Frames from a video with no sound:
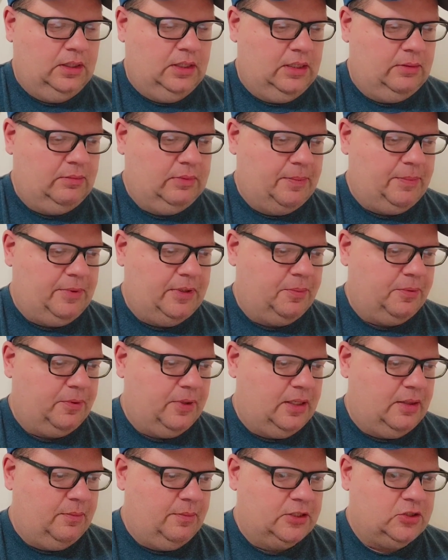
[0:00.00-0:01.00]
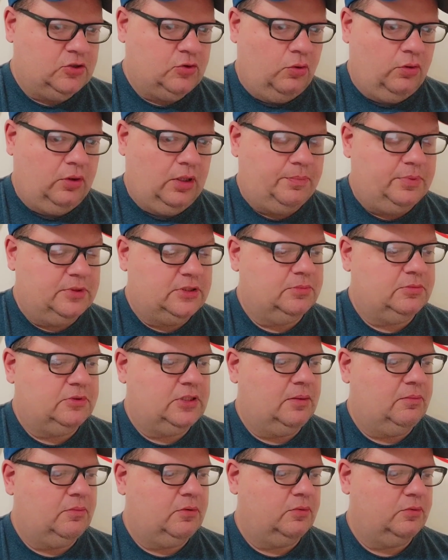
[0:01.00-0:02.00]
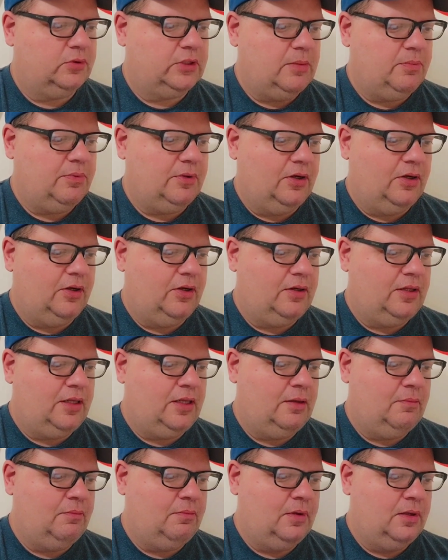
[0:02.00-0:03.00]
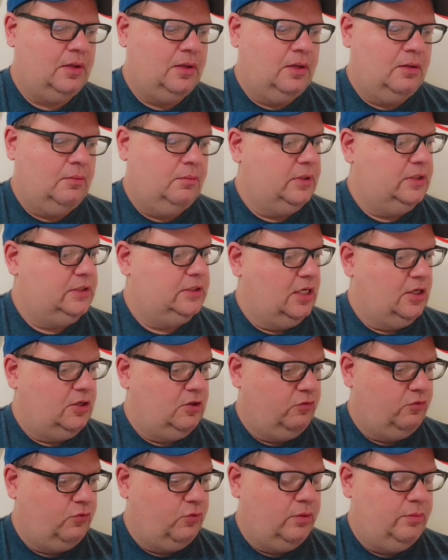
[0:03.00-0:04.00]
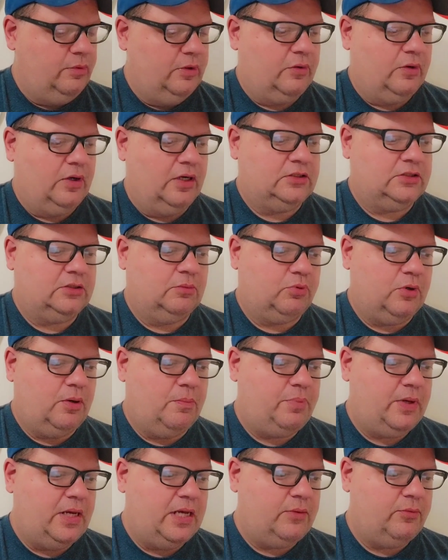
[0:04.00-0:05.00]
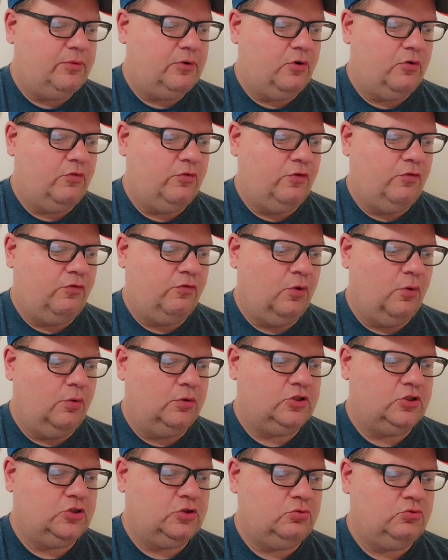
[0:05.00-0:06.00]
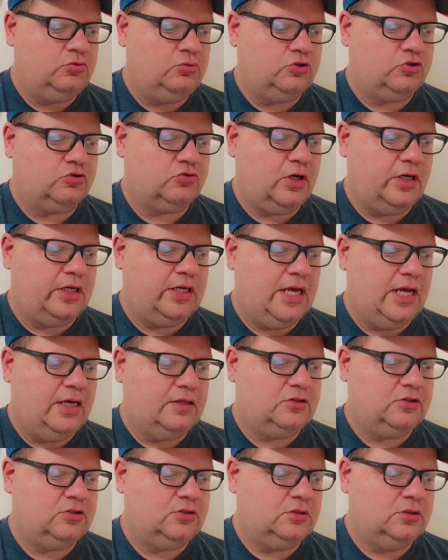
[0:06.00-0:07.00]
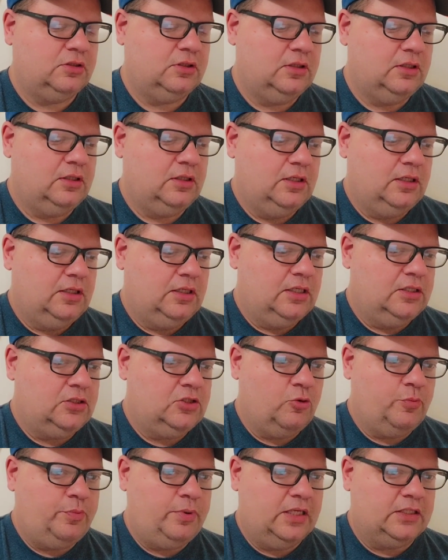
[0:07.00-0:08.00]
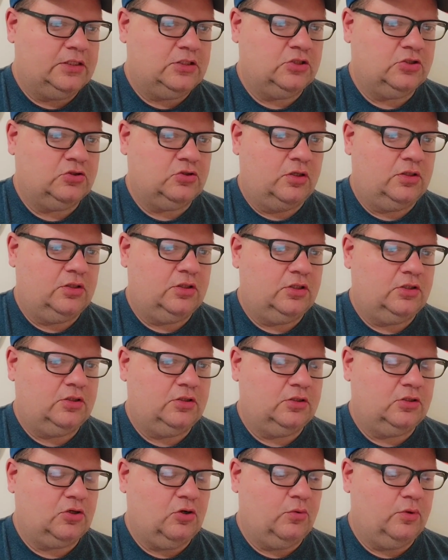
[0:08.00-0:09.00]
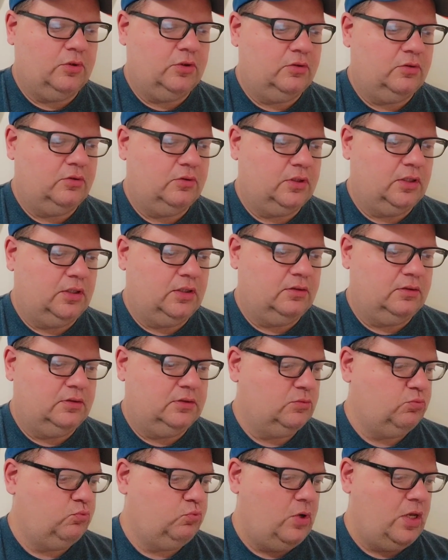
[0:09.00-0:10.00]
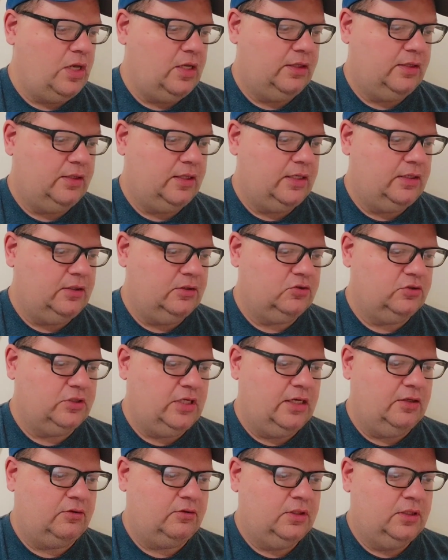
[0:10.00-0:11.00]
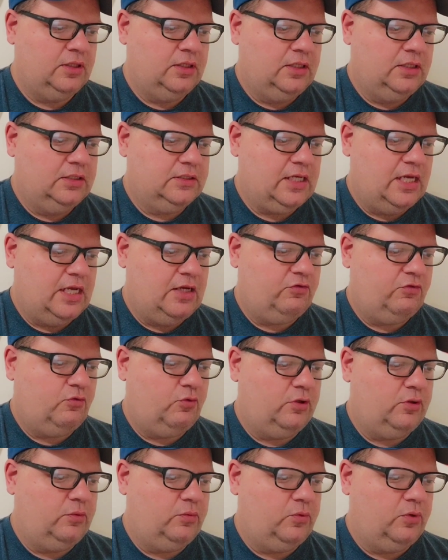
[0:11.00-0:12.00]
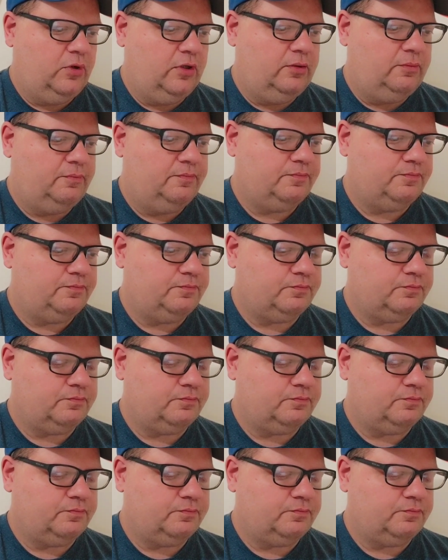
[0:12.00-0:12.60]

He might be the player the Mets call up in September. We'll keep an eye on him. He's on the 40-man roster. Brett Beatty went 0-for-4 with 2 strikeouts. His OPS is starting to go under, it's way under 900 now. It's 841.